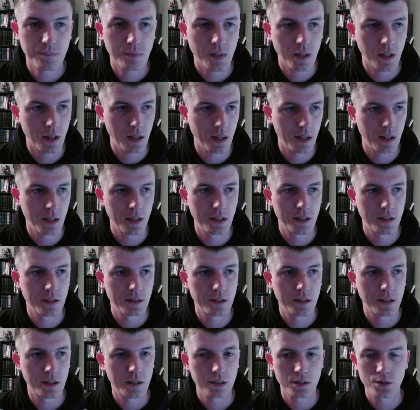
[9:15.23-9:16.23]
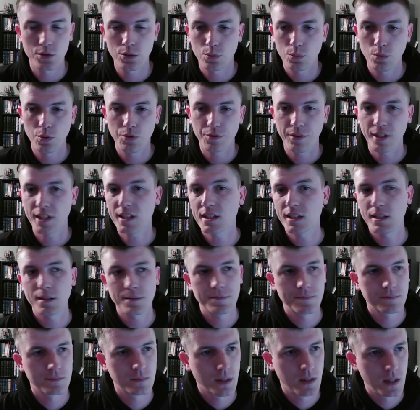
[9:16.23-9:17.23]
and Dune will find it.
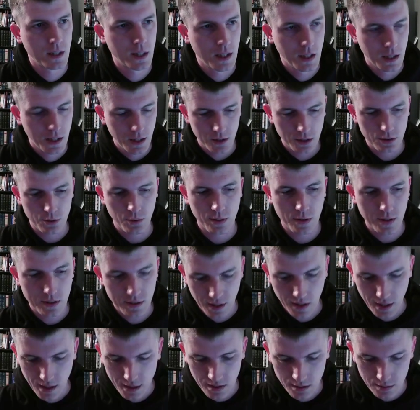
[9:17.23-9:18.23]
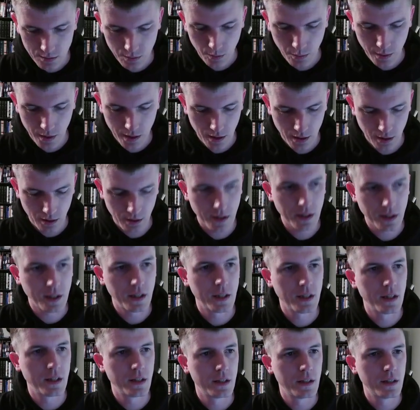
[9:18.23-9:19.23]
So in this case, we are
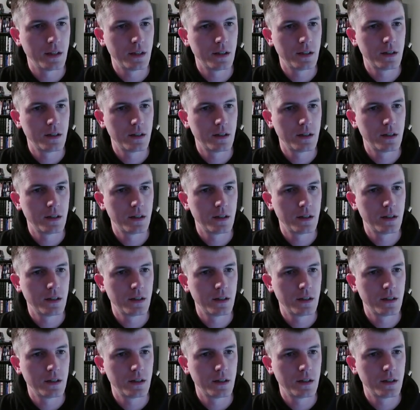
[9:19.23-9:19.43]
in,